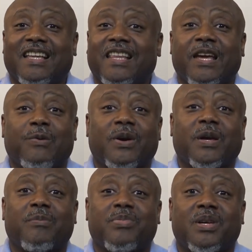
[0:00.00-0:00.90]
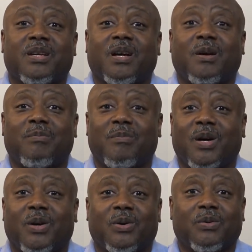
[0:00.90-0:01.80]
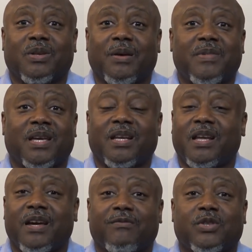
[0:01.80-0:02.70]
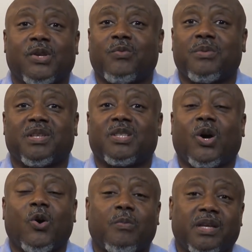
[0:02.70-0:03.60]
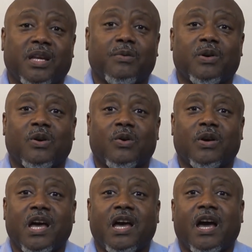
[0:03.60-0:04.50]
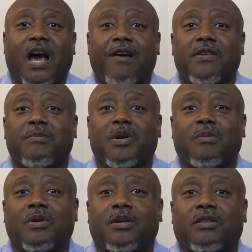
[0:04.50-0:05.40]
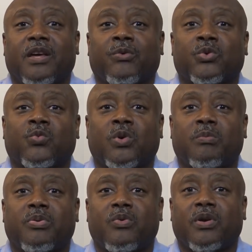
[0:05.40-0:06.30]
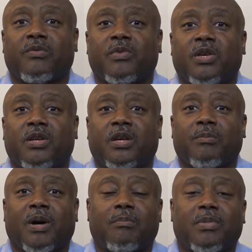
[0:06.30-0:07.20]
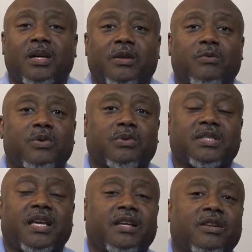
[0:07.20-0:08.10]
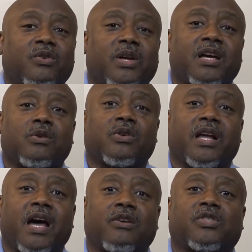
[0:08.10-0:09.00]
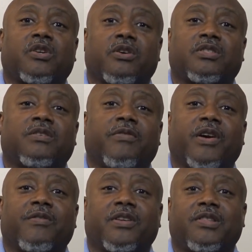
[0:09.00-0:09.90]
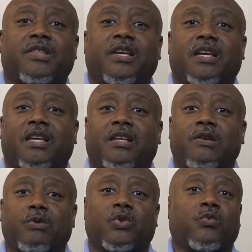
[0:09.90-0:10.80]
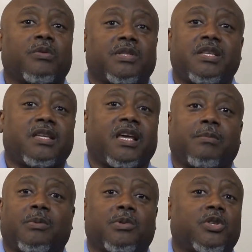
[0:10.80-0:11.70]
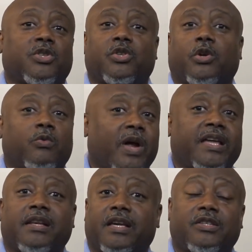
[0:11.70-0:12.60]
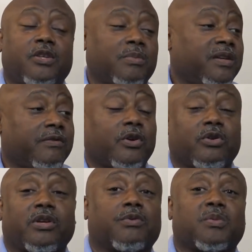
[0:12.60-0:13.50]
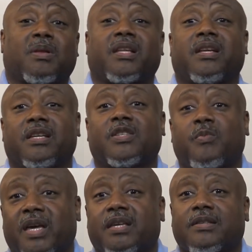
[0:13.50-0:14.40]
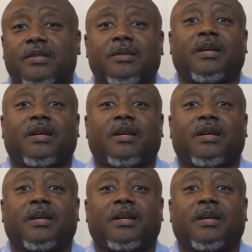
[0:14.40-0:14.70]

they were in pickup mode. I mean, some women told me they were going. I remember there was one point me and my buddy, we were standing kind of on the outskirts of everything, and there was a woman. She came up and just stood right next to me, even though there was plenty of space.